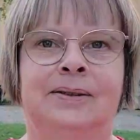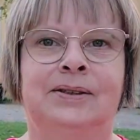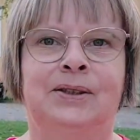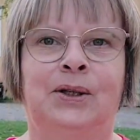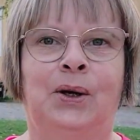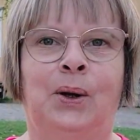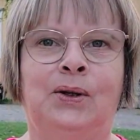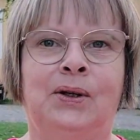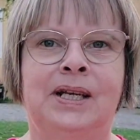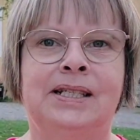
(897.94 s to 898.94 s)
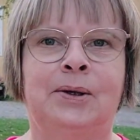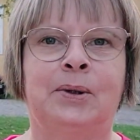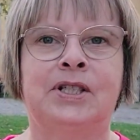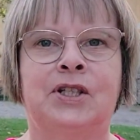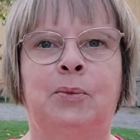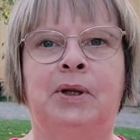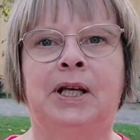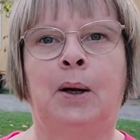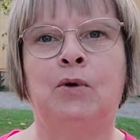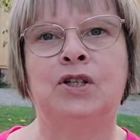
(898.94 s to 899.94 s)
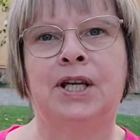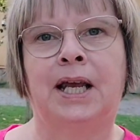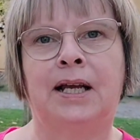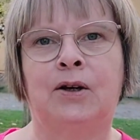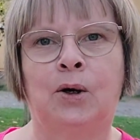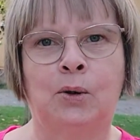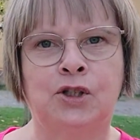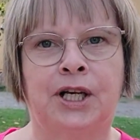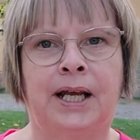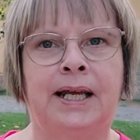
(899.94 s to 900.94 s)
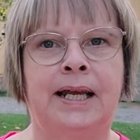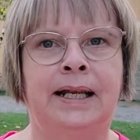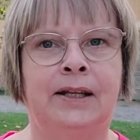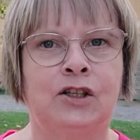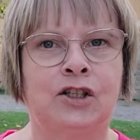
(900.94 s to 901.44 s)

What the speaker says: Not an easy question, but I would say crochet in the